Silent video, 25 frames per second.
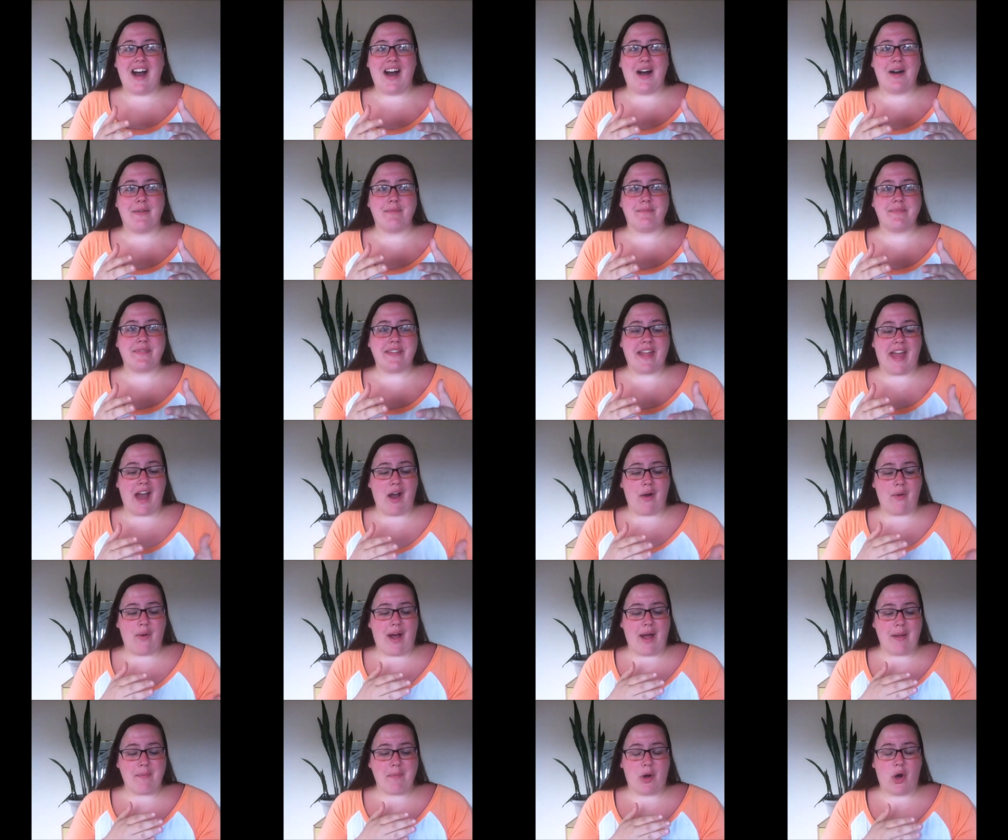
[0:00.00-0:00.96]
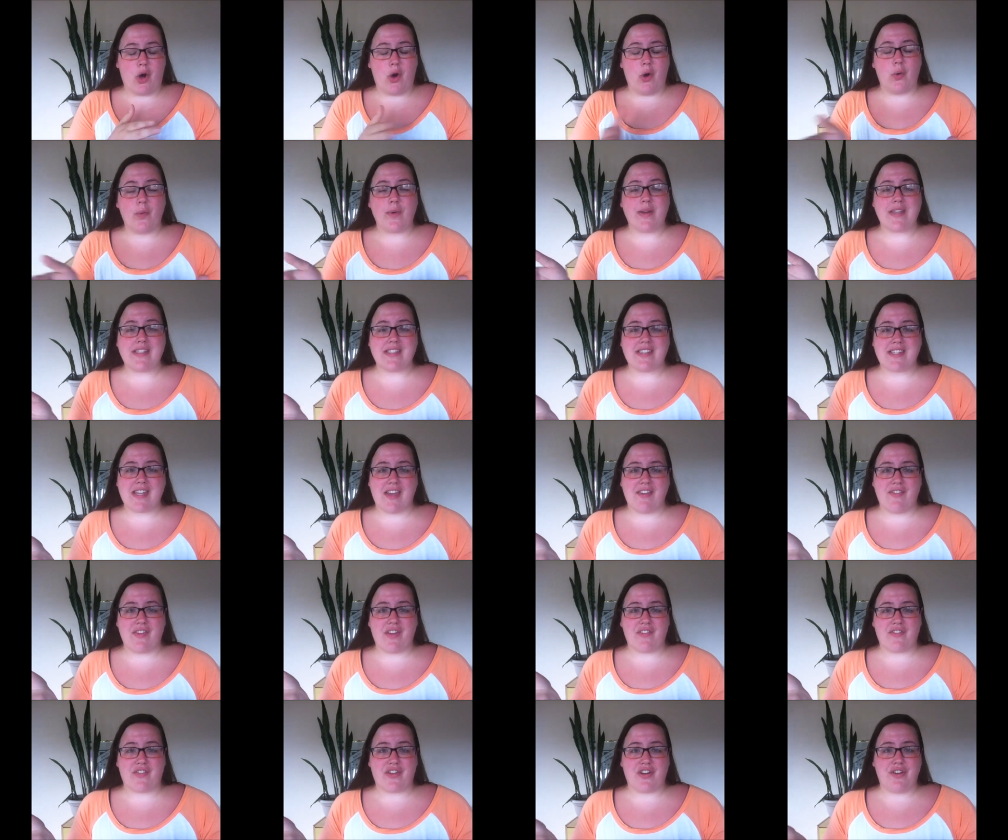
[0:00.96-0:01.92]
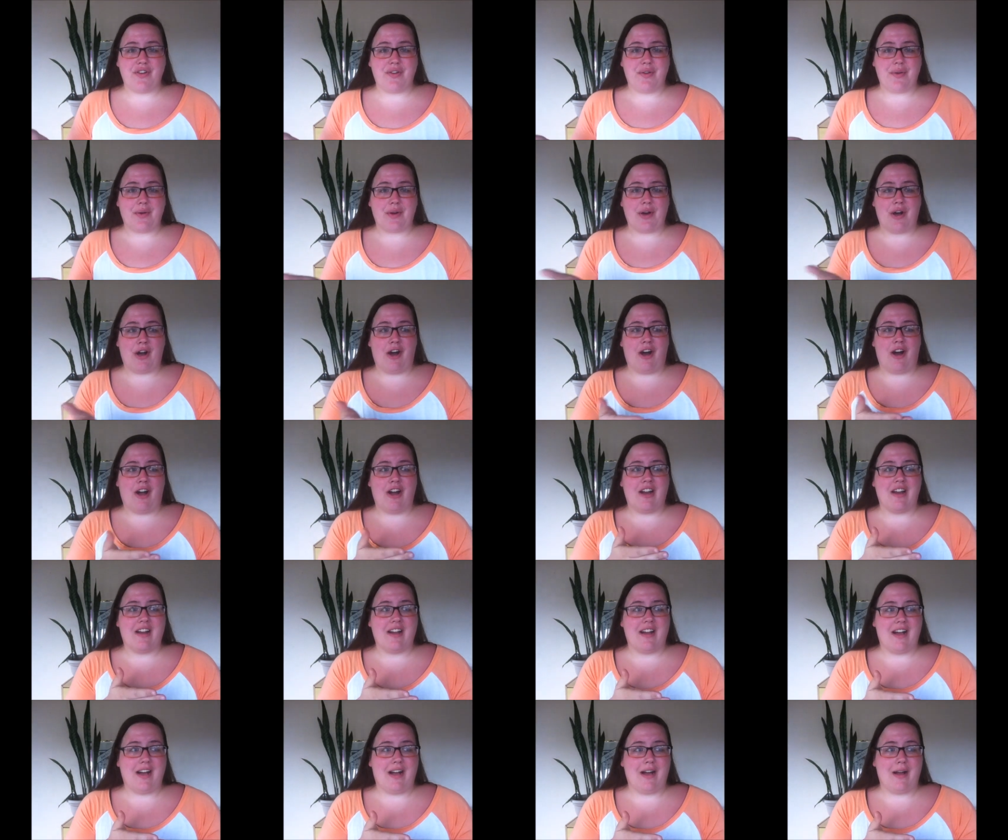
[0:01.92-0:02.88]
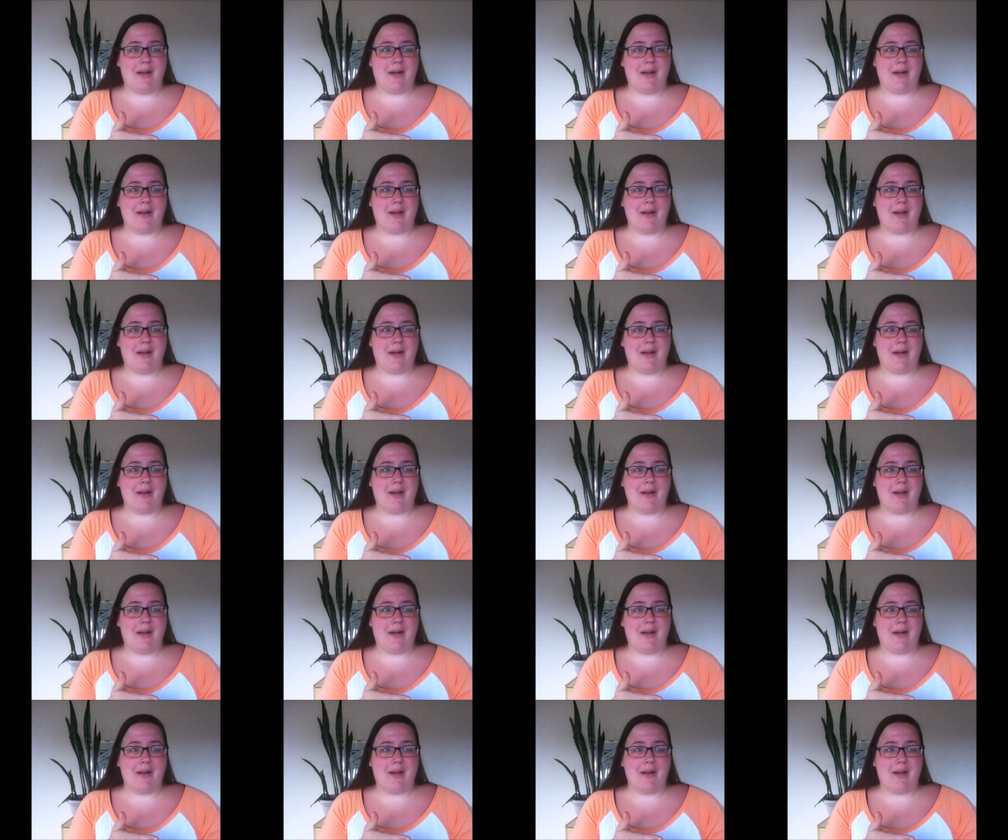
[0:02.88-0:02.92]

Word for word: um, now I'm always saving for a new car,